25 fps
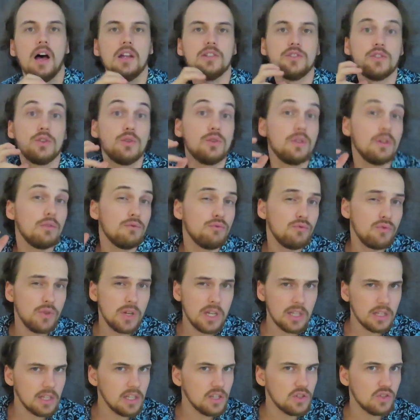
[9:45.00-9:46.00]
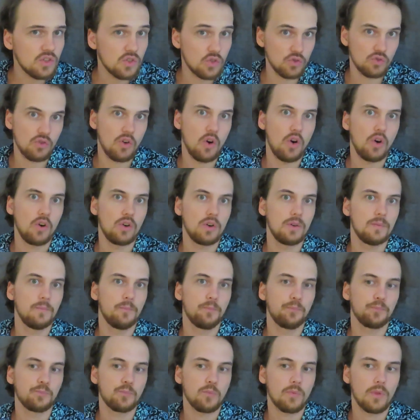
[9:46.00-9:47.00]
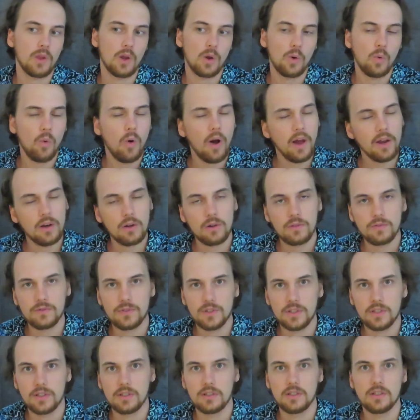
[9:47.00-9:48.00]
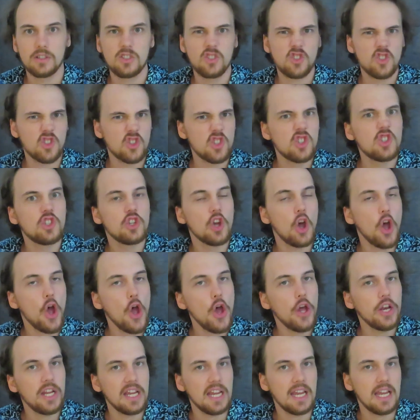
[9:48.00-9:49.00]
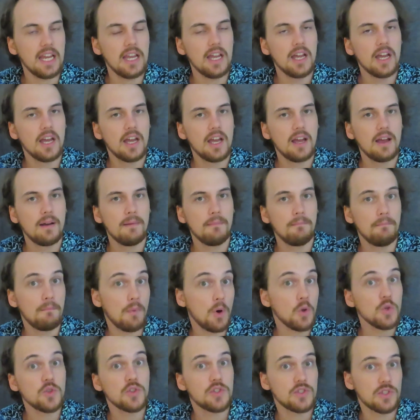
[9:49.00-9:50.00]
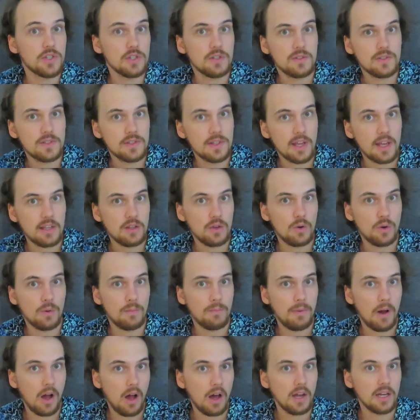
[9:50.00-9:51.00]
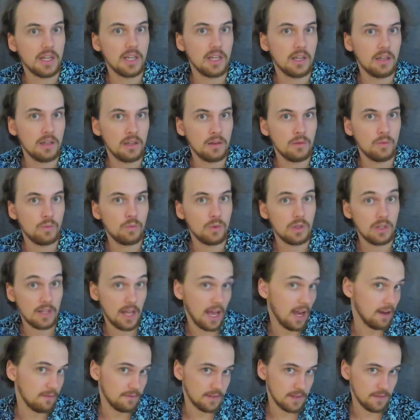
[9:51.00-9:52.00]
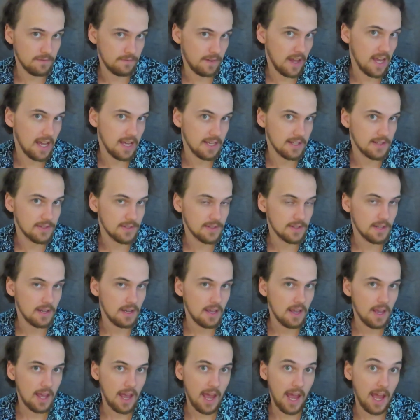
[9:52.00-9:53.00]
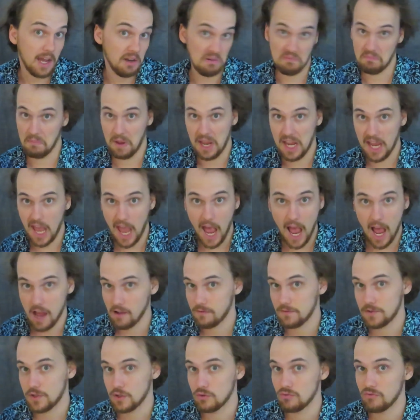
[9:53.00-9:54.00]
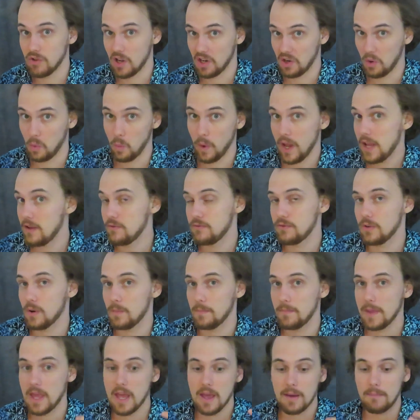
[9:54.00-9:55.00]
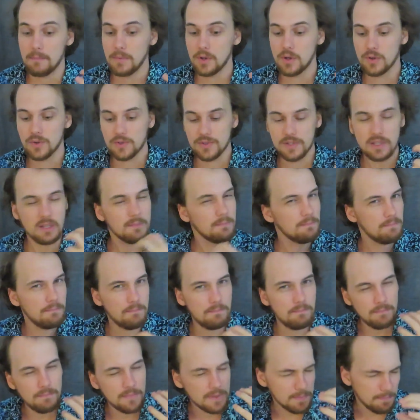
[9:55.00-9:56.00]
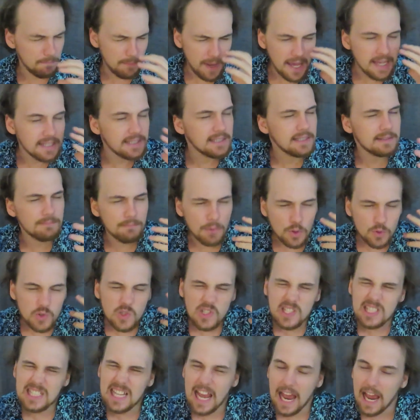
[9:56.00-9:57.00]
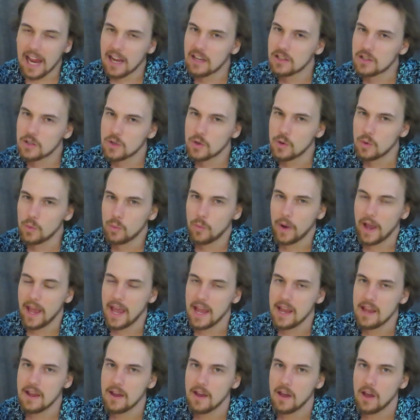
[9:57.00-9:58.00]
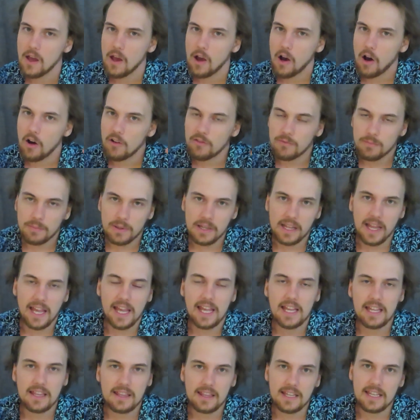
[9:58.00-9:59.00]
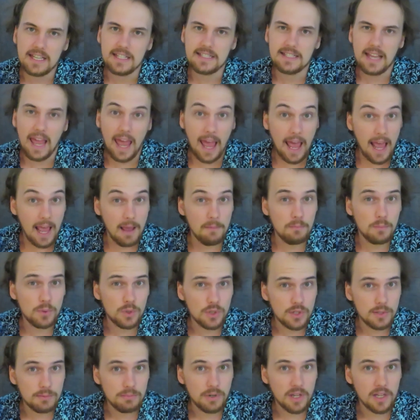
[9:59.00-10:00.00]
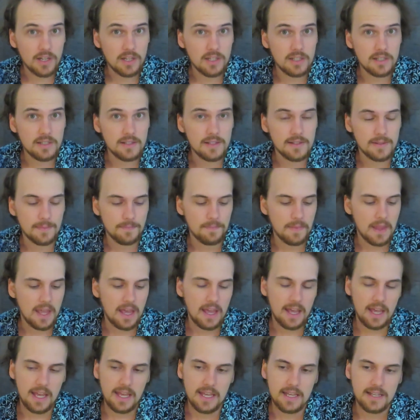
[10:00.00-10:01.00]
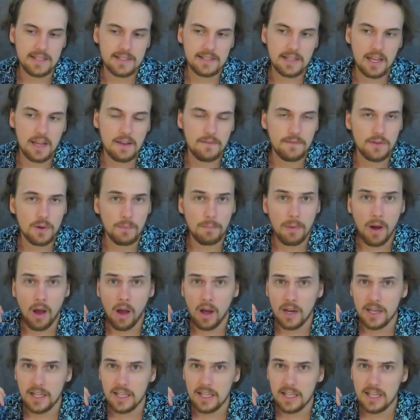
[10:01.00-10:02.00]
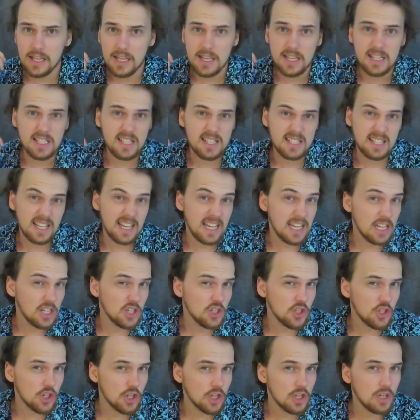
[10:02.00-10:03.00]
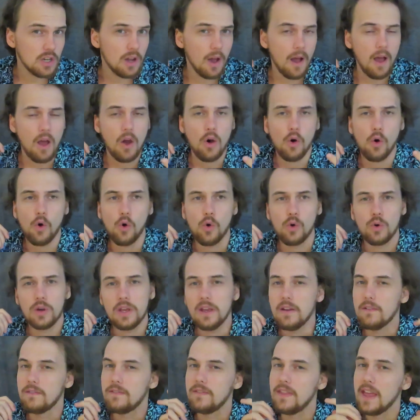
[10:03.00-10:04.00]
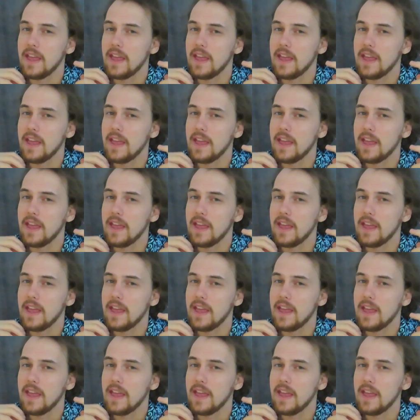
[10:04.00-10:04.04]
to the really strong, quite often sturdy monsters that your party will have to face and may have to run away from, because the best, most tactical way of playing these ambush predators is if your party is injured or if